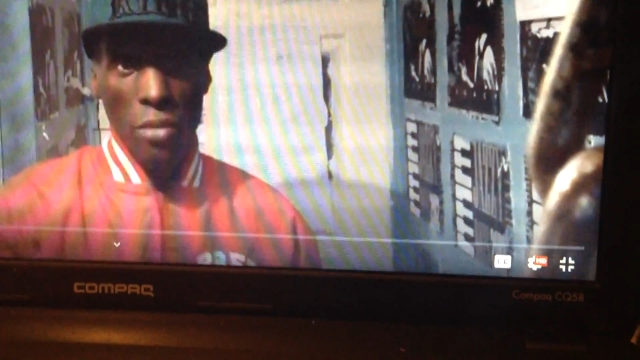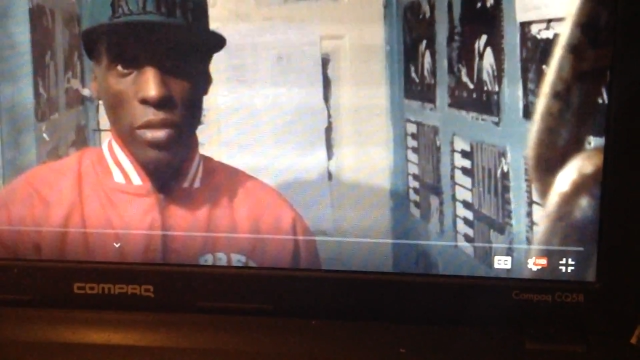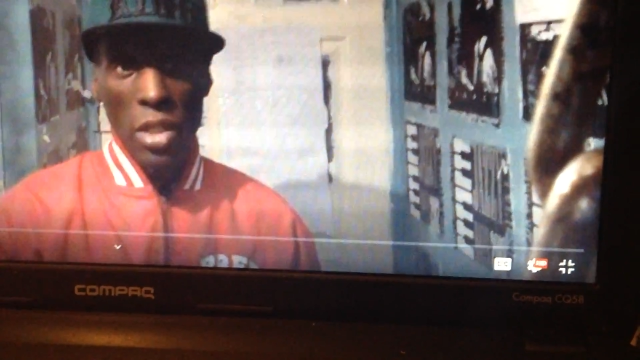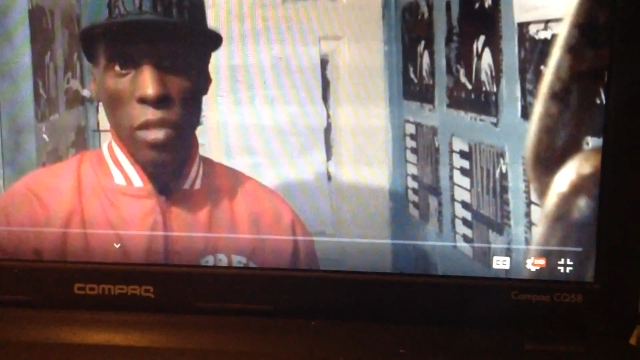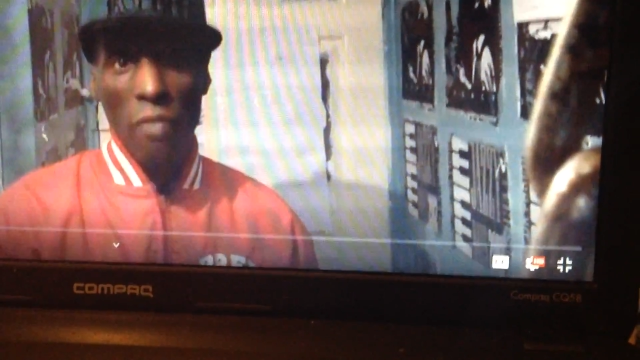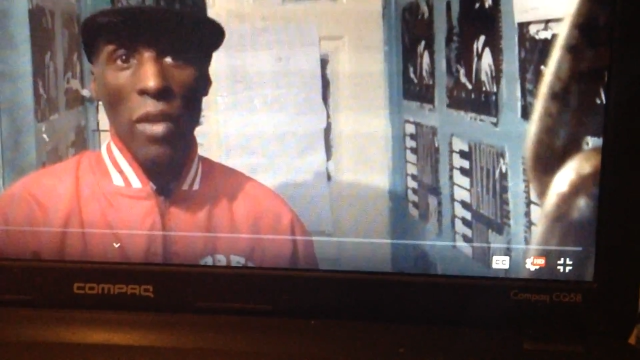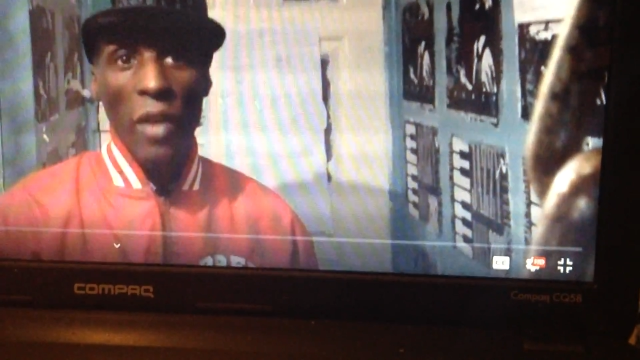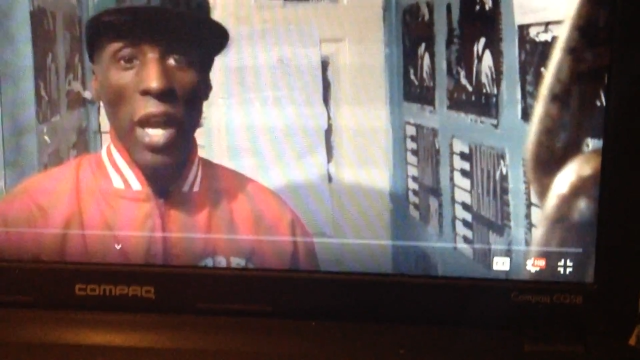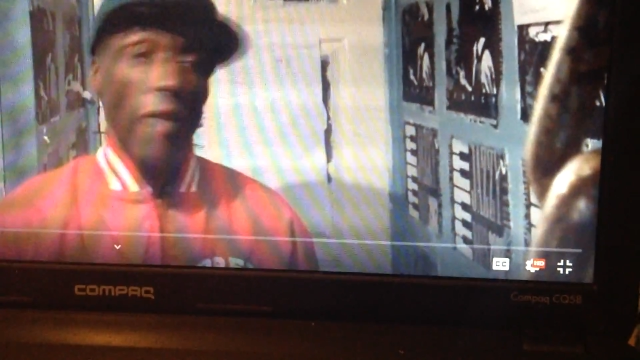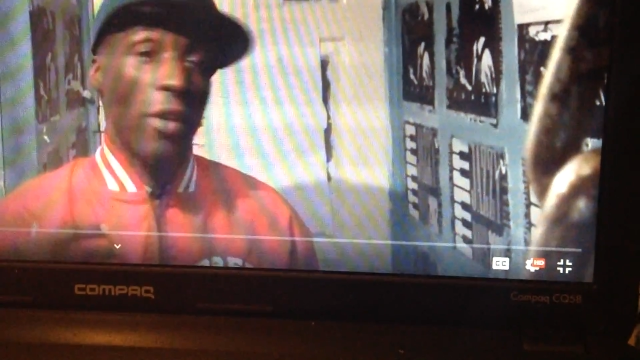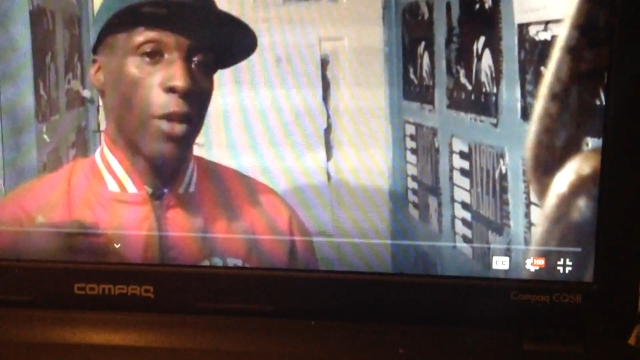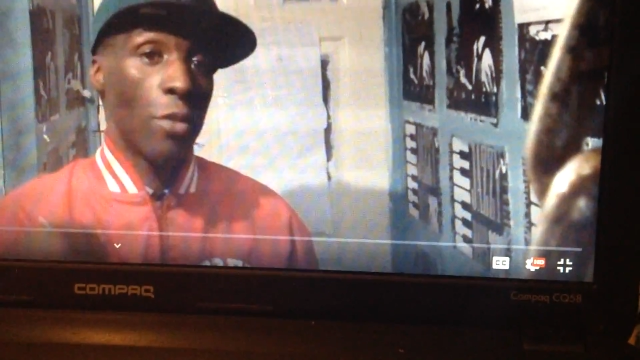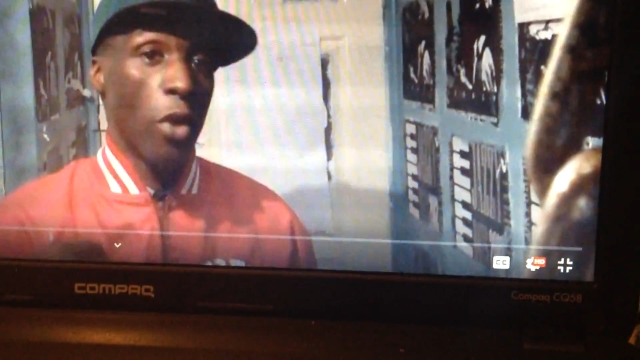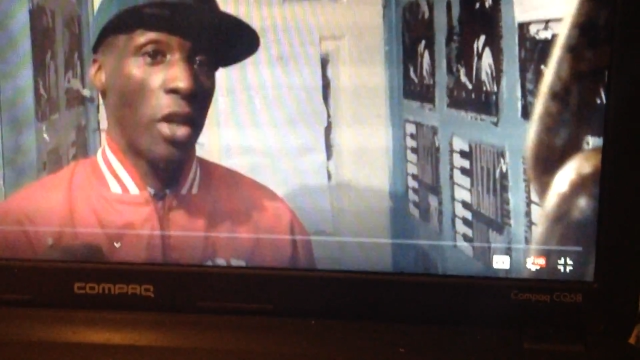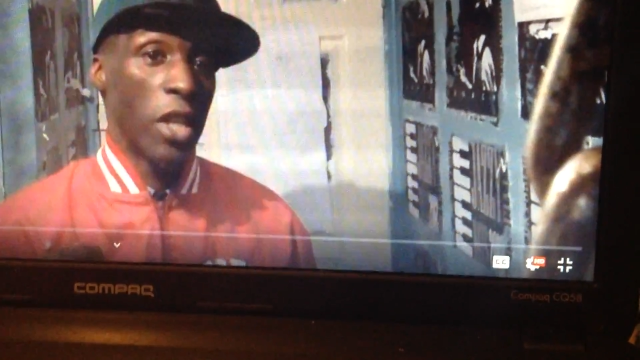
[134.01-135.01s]
and hear
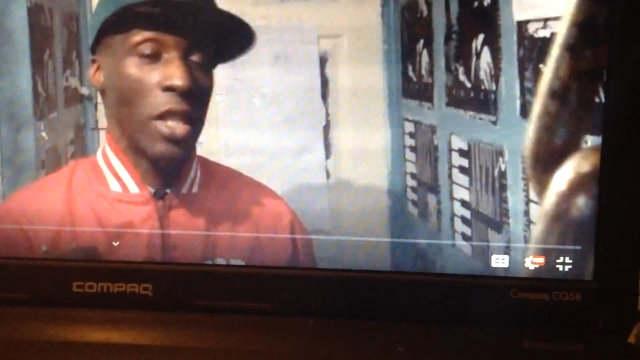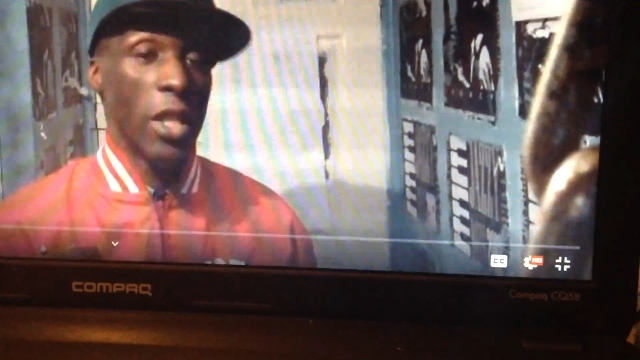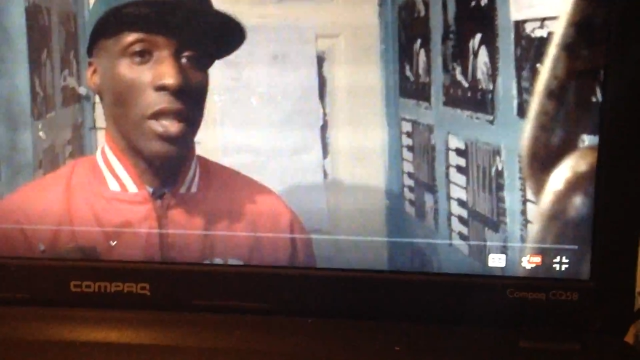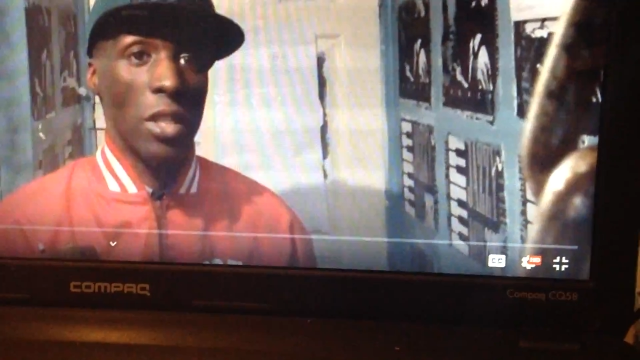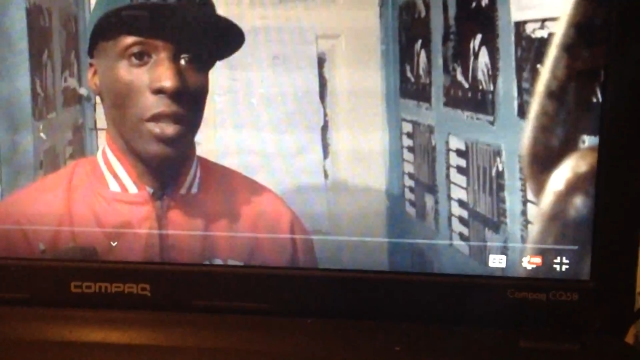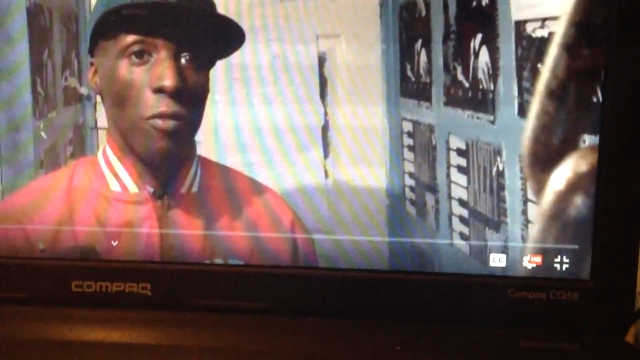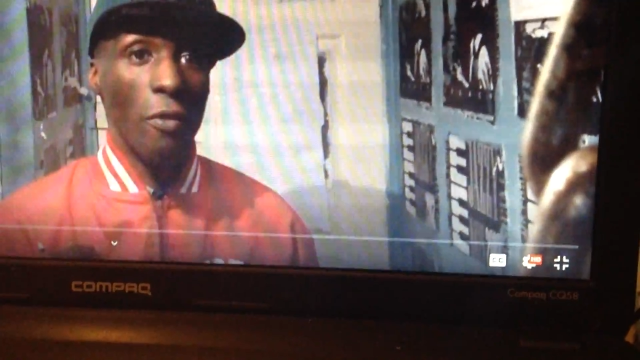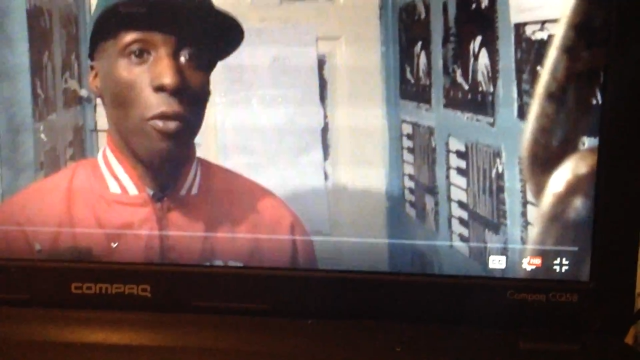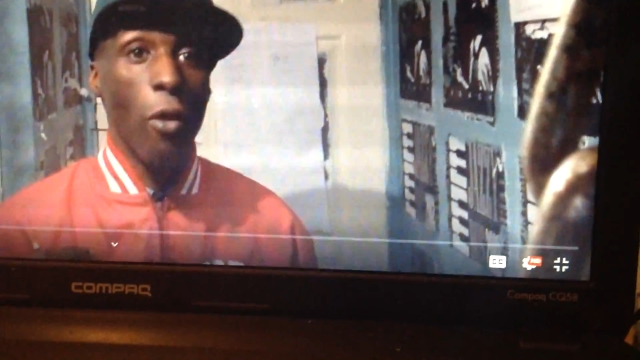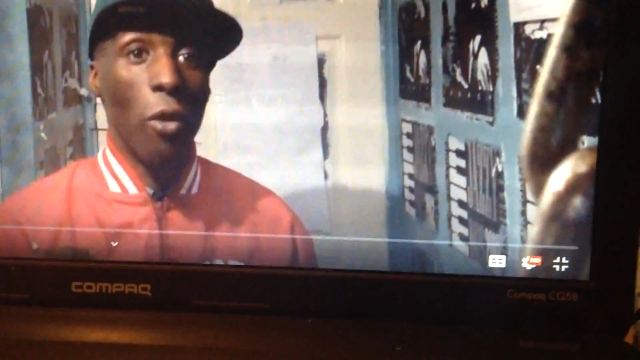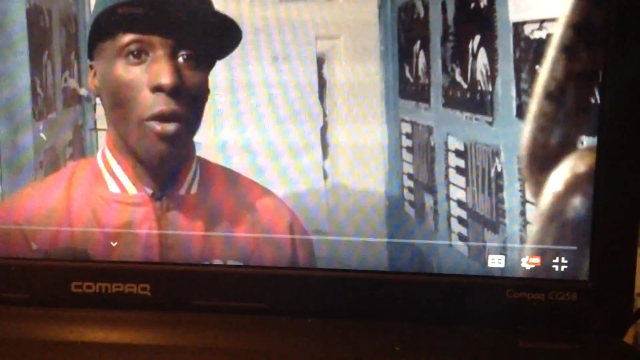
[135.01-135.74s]
themselves on tape.